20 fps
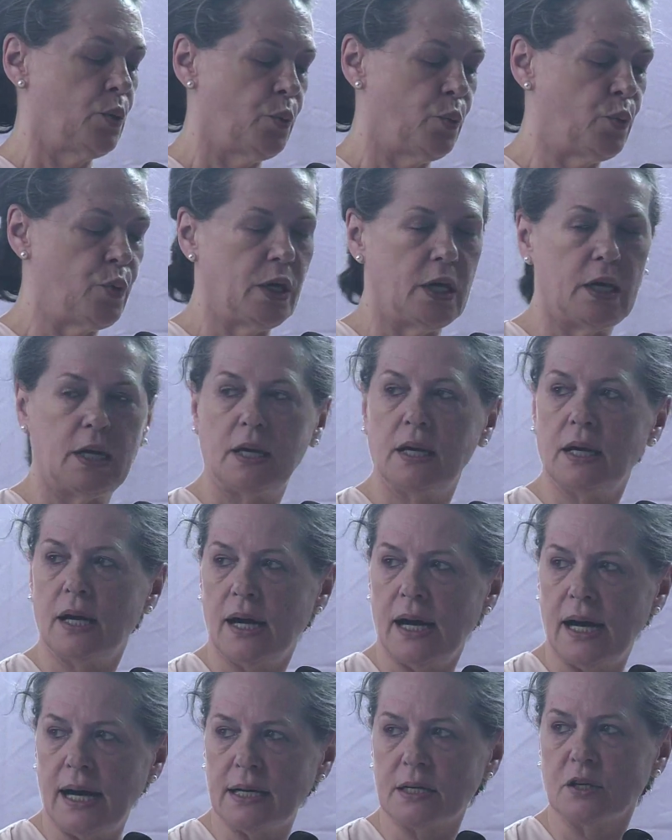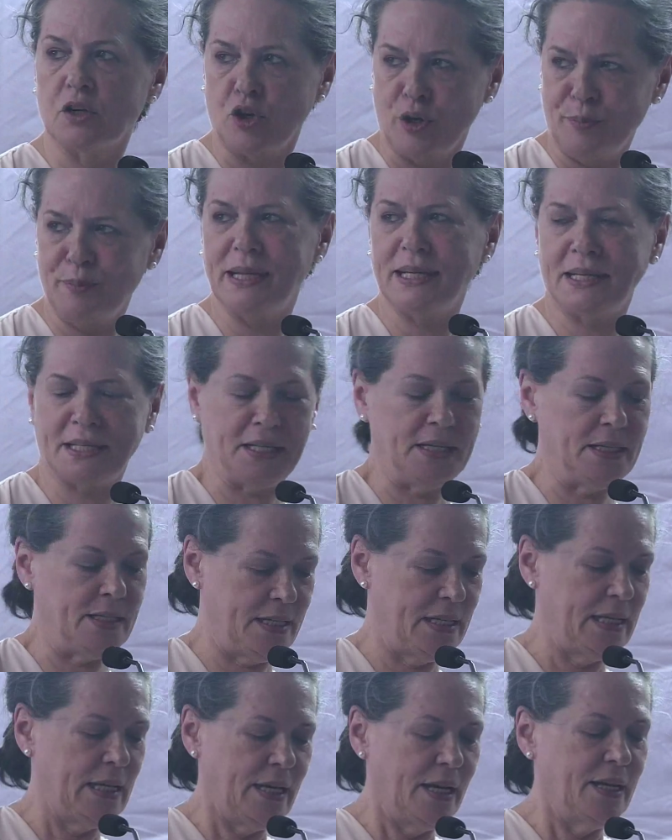We are committed
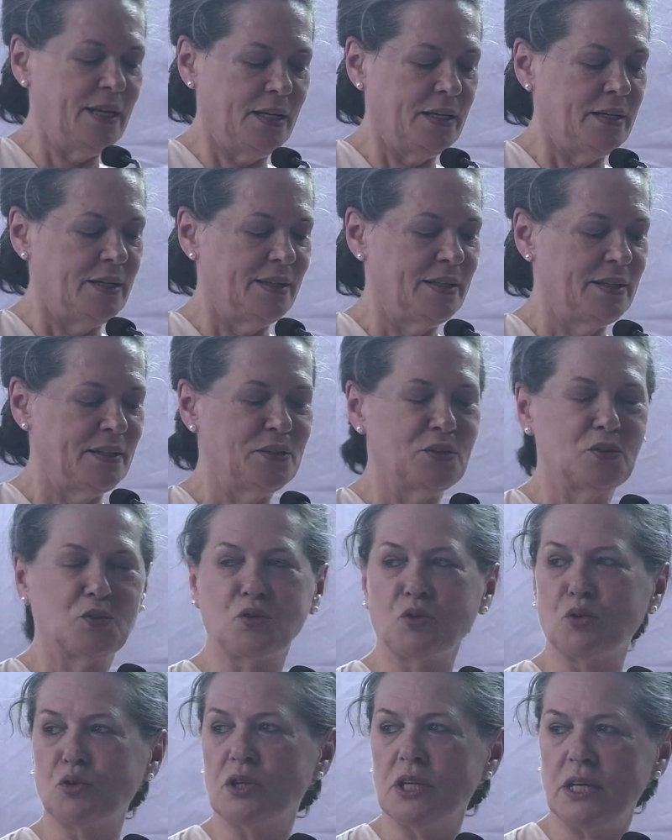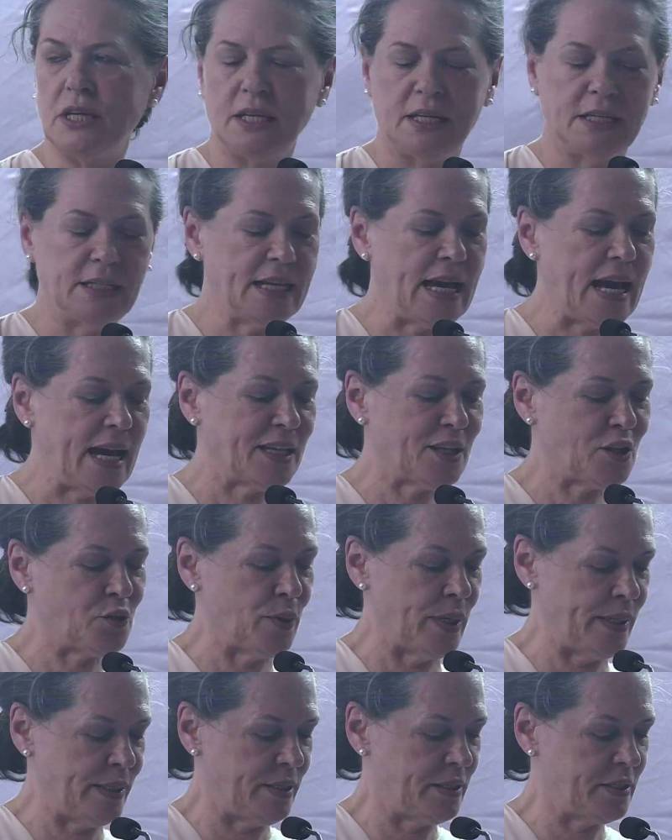to the
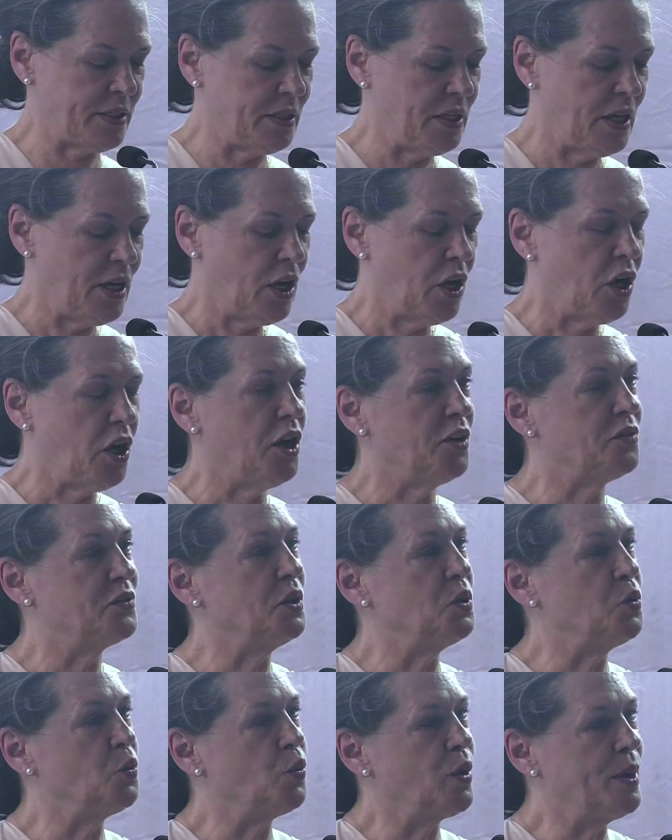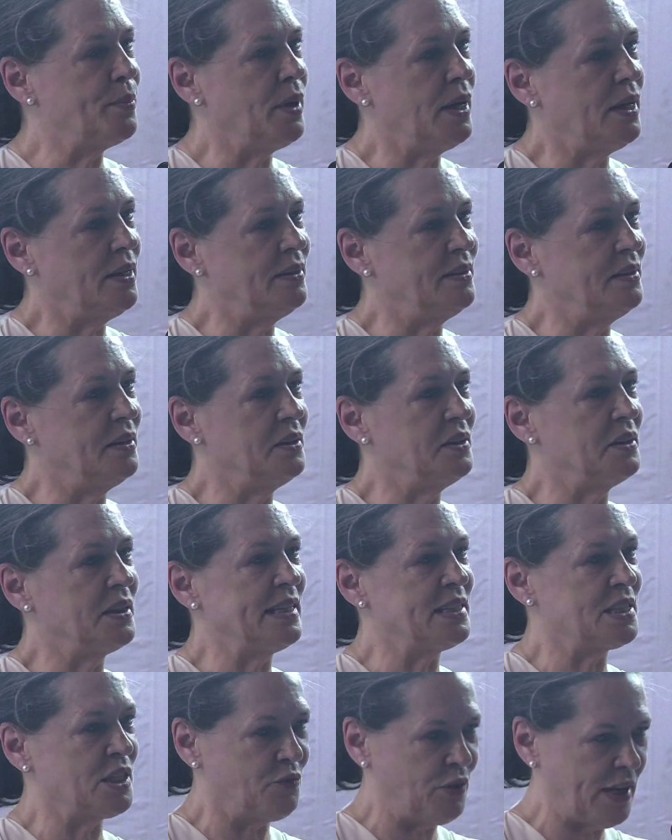enactment of the Women
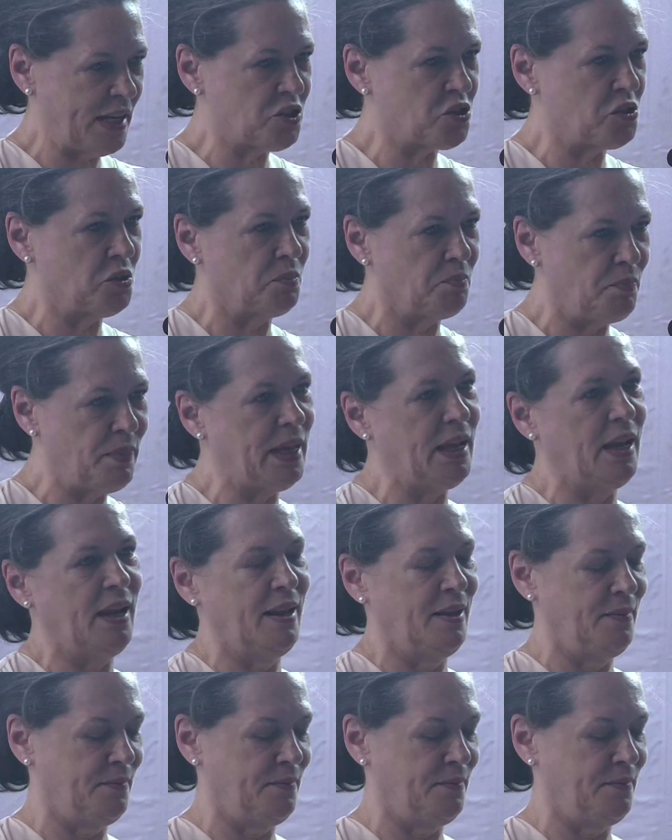Reservation Bill.